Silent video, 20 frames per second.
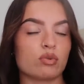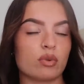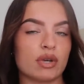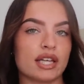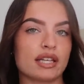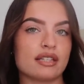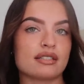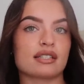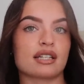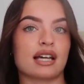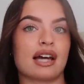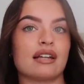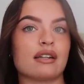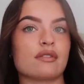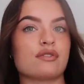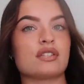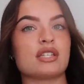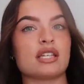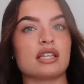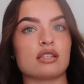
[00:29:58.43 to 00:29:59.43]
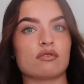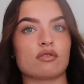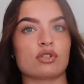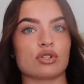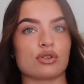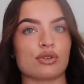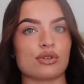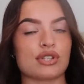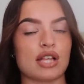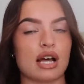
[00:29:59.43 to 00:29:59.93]
week to kind of see the
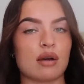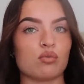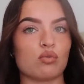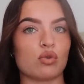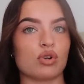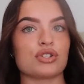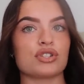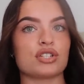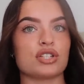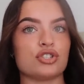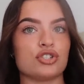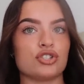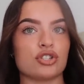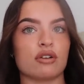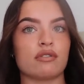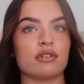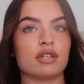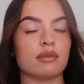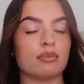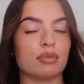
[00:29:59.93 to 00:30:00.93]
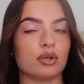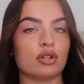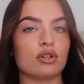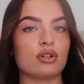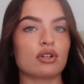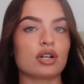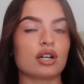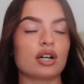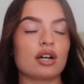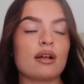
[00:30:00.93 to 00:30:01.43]
results that I'm wanting during the
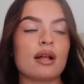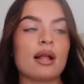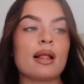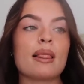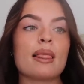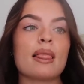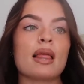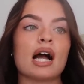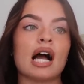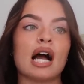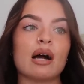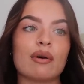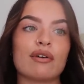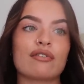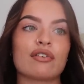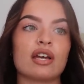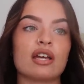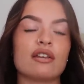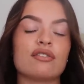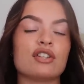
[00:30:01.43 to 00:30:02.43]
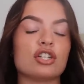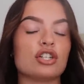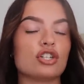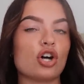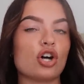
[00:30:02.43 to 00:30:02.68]
bulk. However, if you're